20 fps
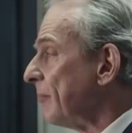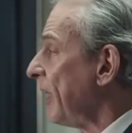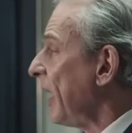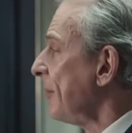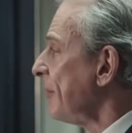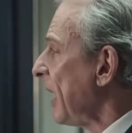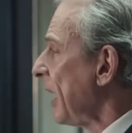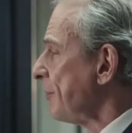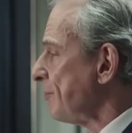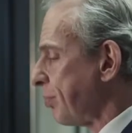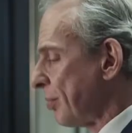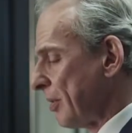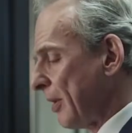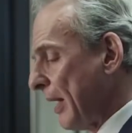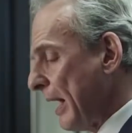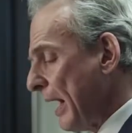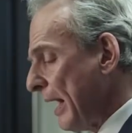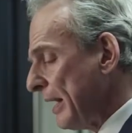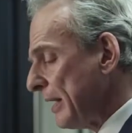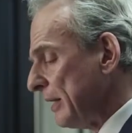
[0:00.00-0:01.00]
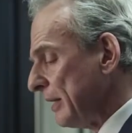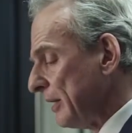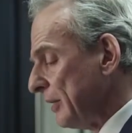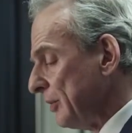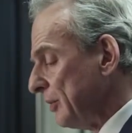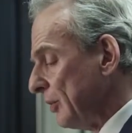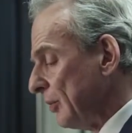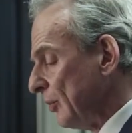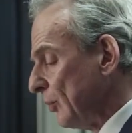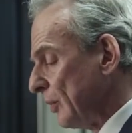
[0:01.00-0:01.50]
by my pride
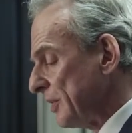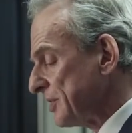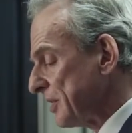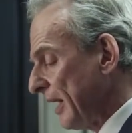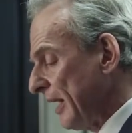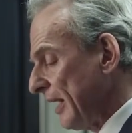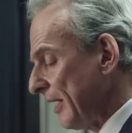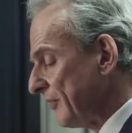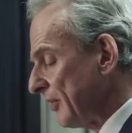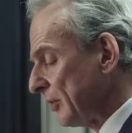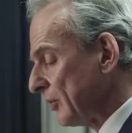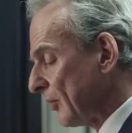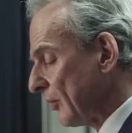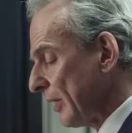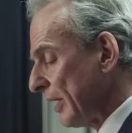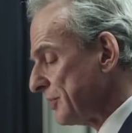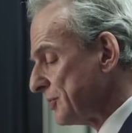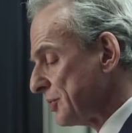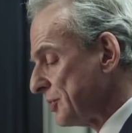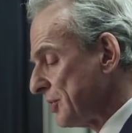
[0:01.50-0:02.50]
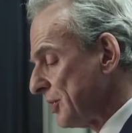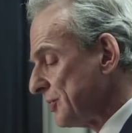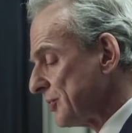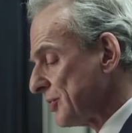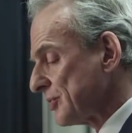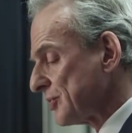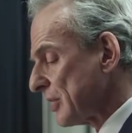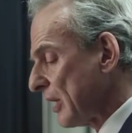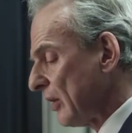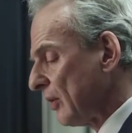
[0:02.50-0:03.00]
in you, which I have in Christ
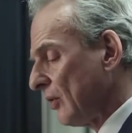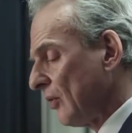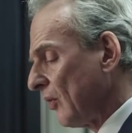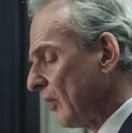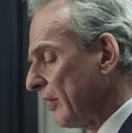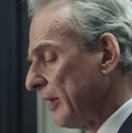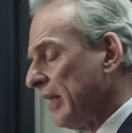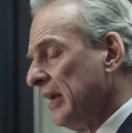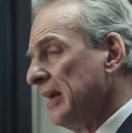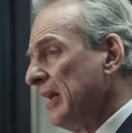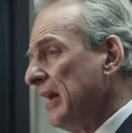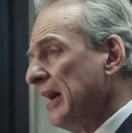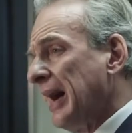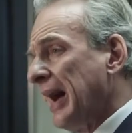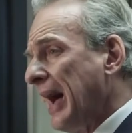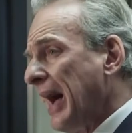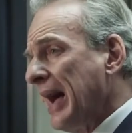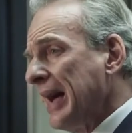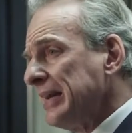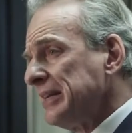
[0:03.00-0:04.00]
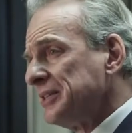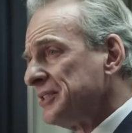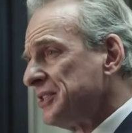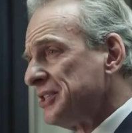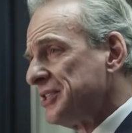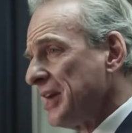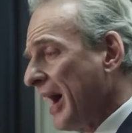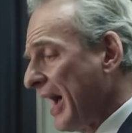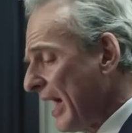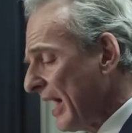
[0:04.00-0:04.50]
Jesus our Lord. I
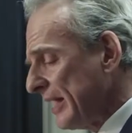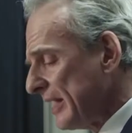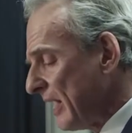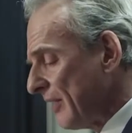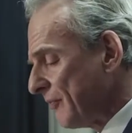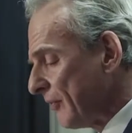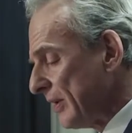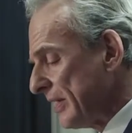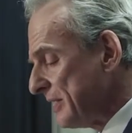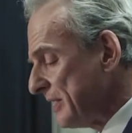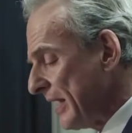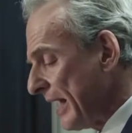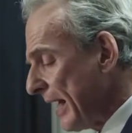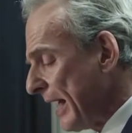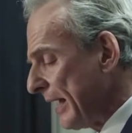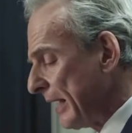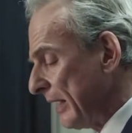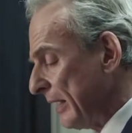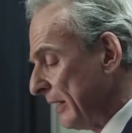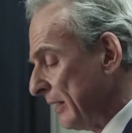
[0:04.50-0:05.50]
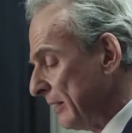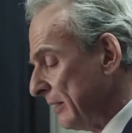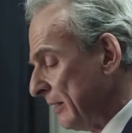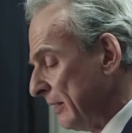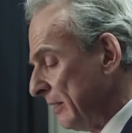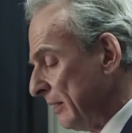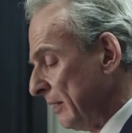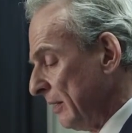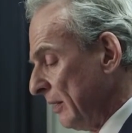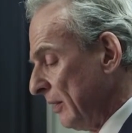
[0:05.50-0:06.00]
die every day
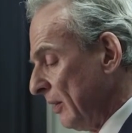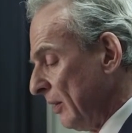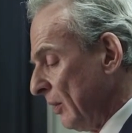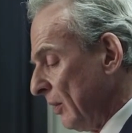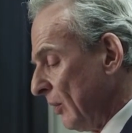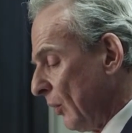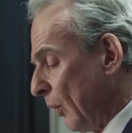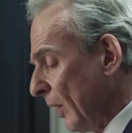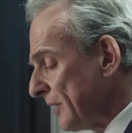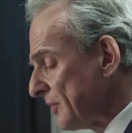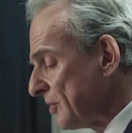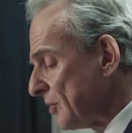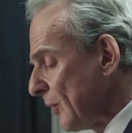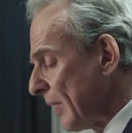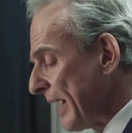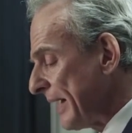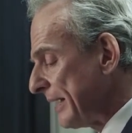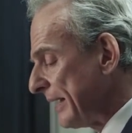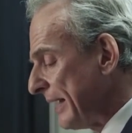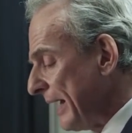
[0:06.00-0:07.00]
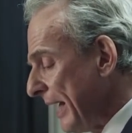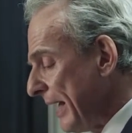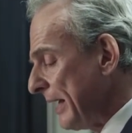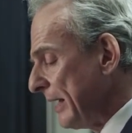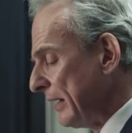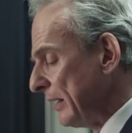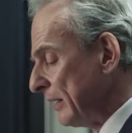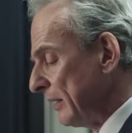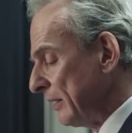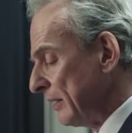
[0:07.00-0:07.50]
what do I
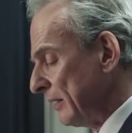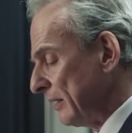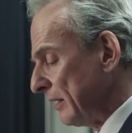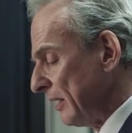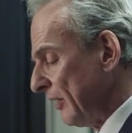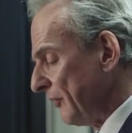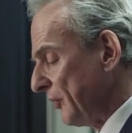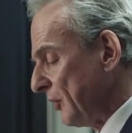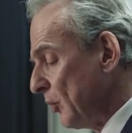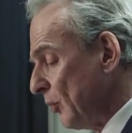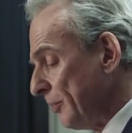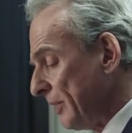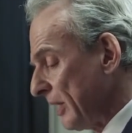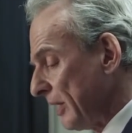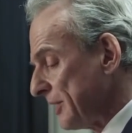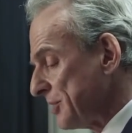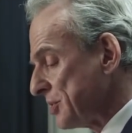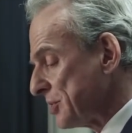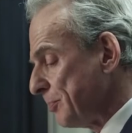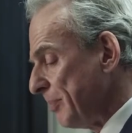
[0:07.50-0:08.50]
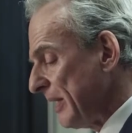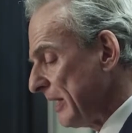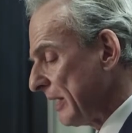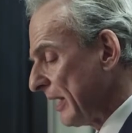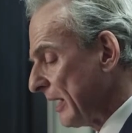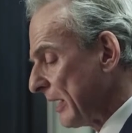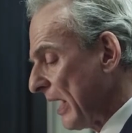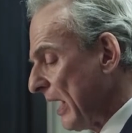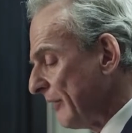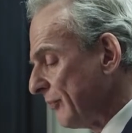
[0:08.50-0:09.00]
gain if, humanly
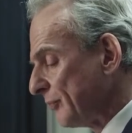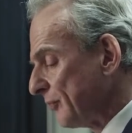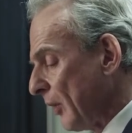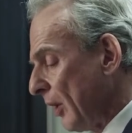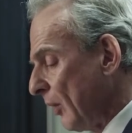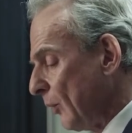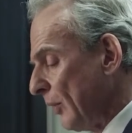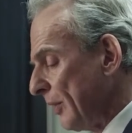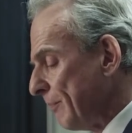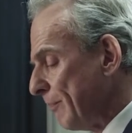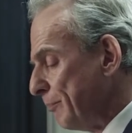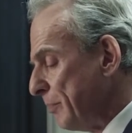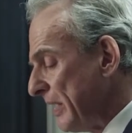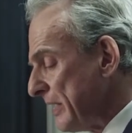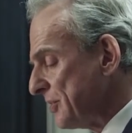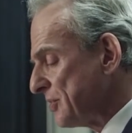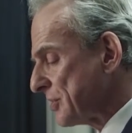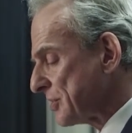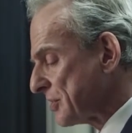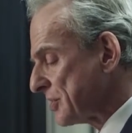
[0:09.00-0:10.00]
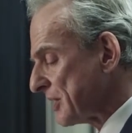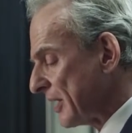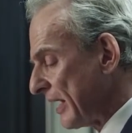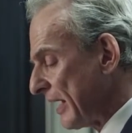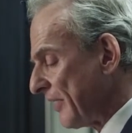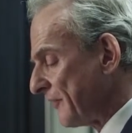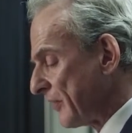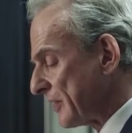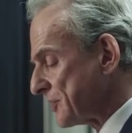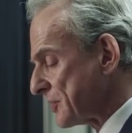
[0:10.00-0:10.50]
speaking, I fought with beasts at
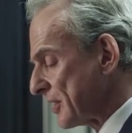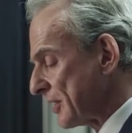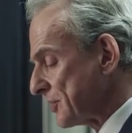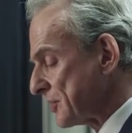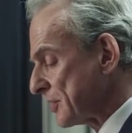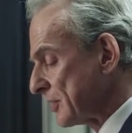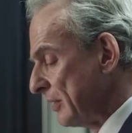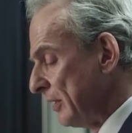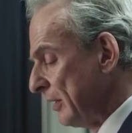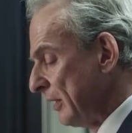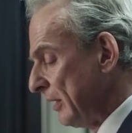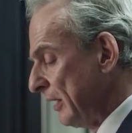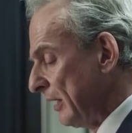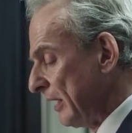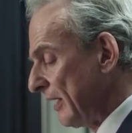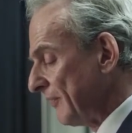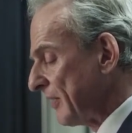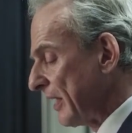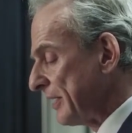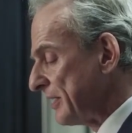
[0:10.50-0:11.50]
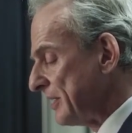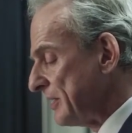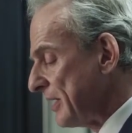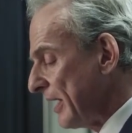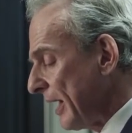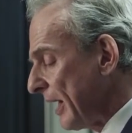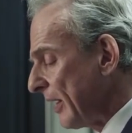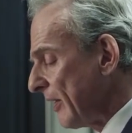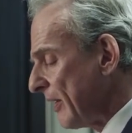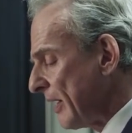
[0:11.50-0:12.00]
Ephesus? If the
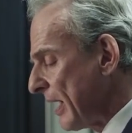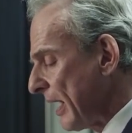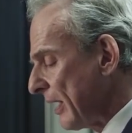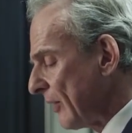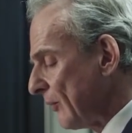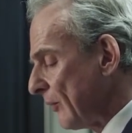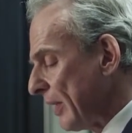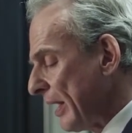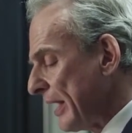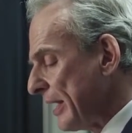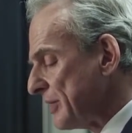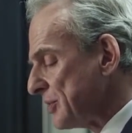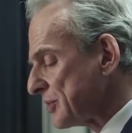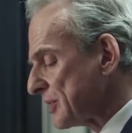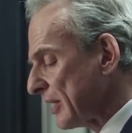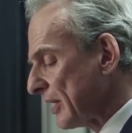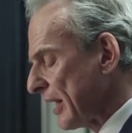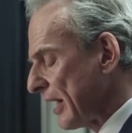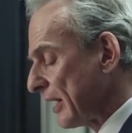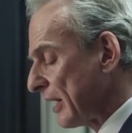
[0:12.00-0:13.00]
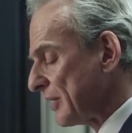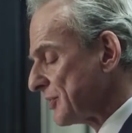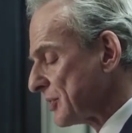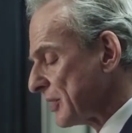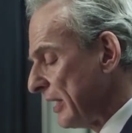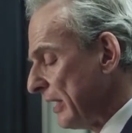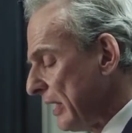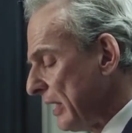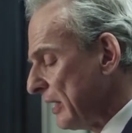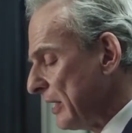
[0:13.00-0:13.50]
dead are not raised, let
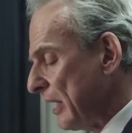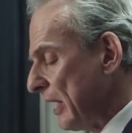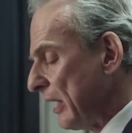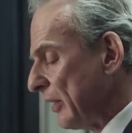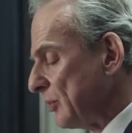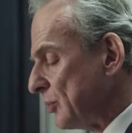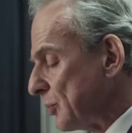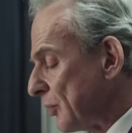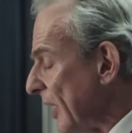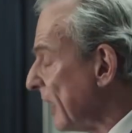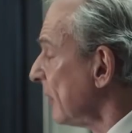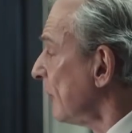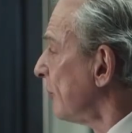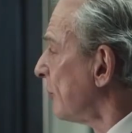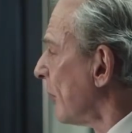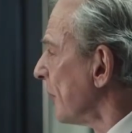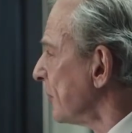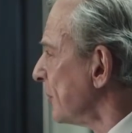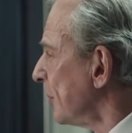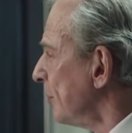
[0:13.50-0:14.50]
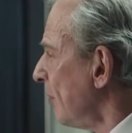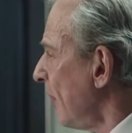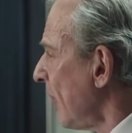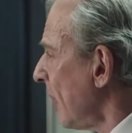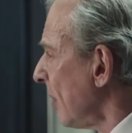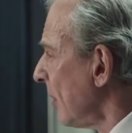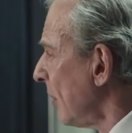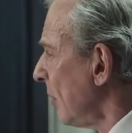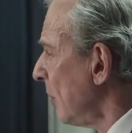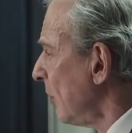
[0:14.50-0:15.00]
us eat and drink, for
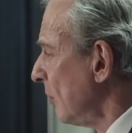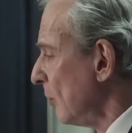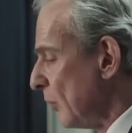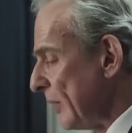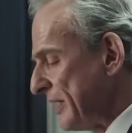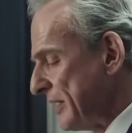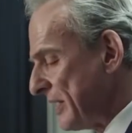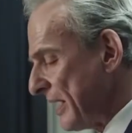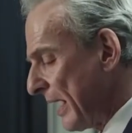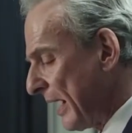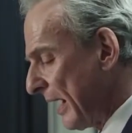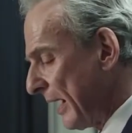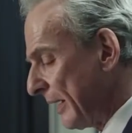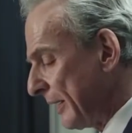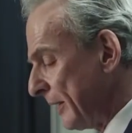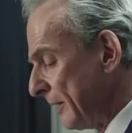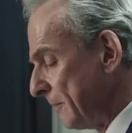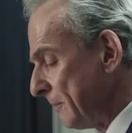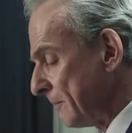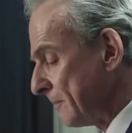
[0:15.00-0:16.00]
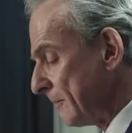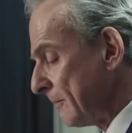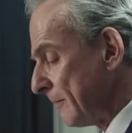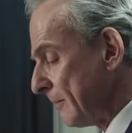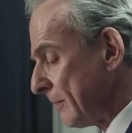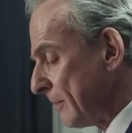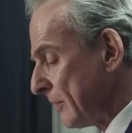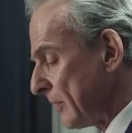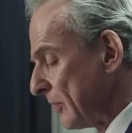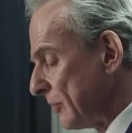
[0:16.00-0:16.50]
tomorrow we die.
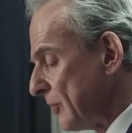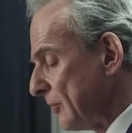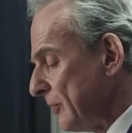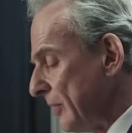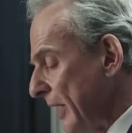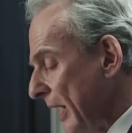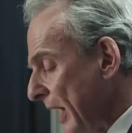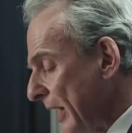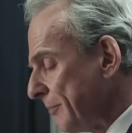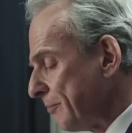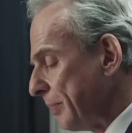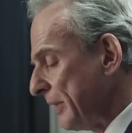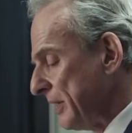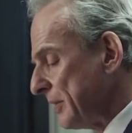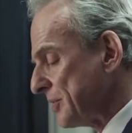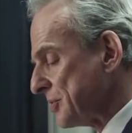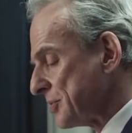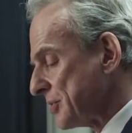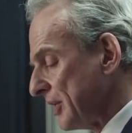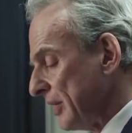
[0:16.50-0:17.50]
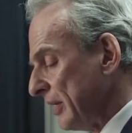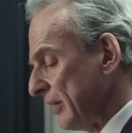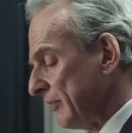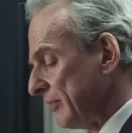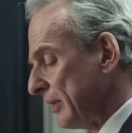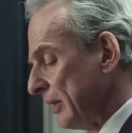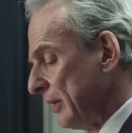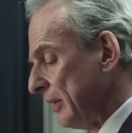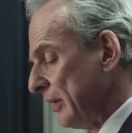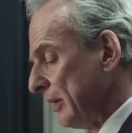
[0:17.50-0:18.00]
Do not be
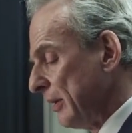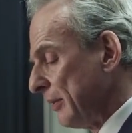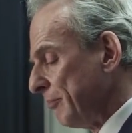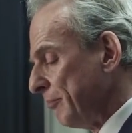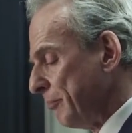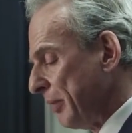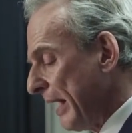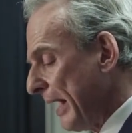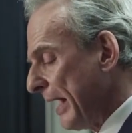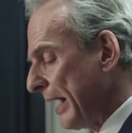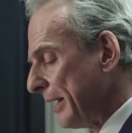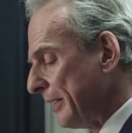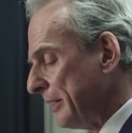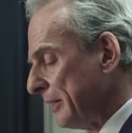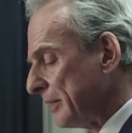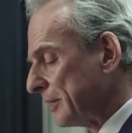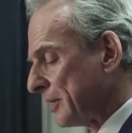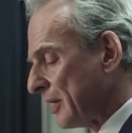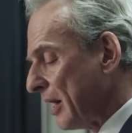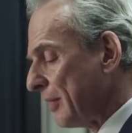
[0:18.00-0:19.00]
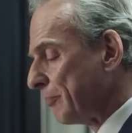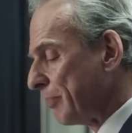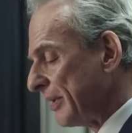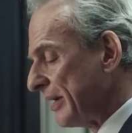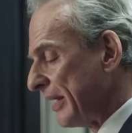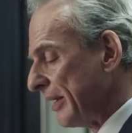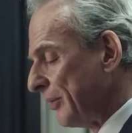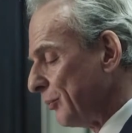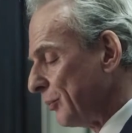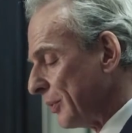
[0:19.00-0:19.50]
deceived. Bad
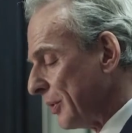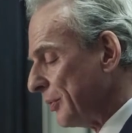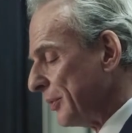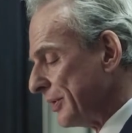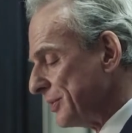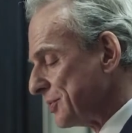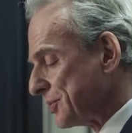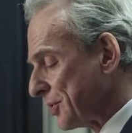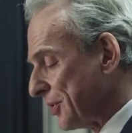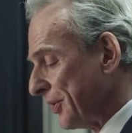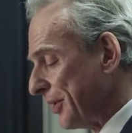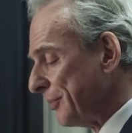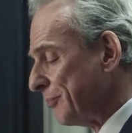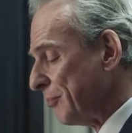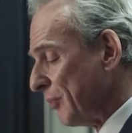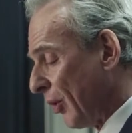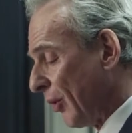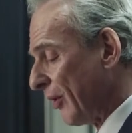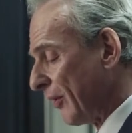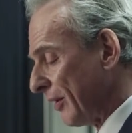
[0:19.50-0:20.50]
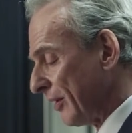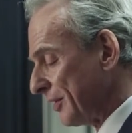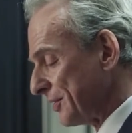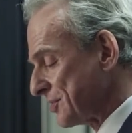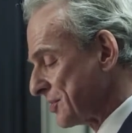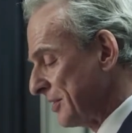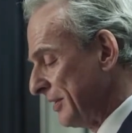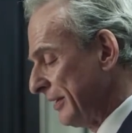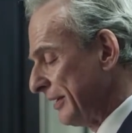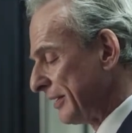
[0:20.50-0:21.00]
company ruins good
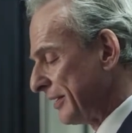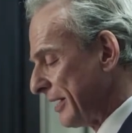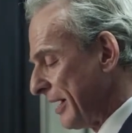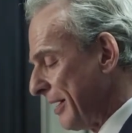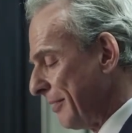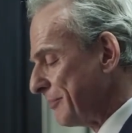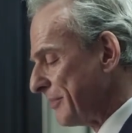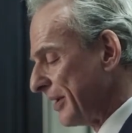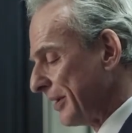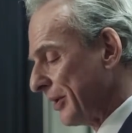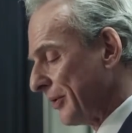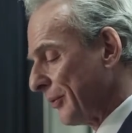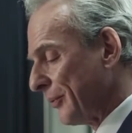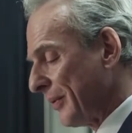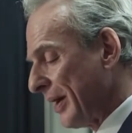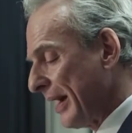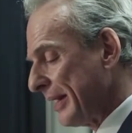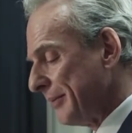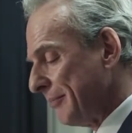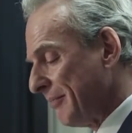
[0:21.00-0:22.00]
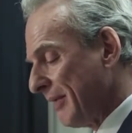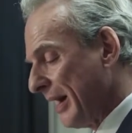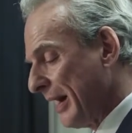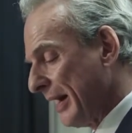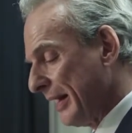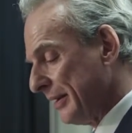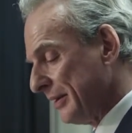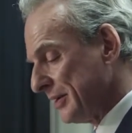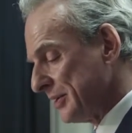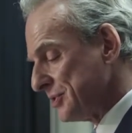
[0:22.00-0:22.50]
morals. Come to your right
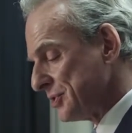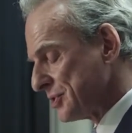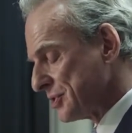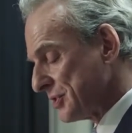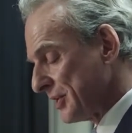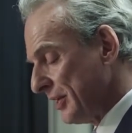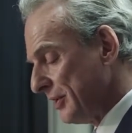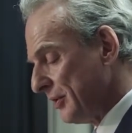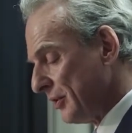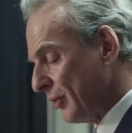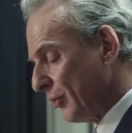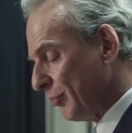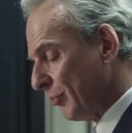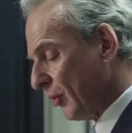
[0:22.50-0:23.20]
mind and sin no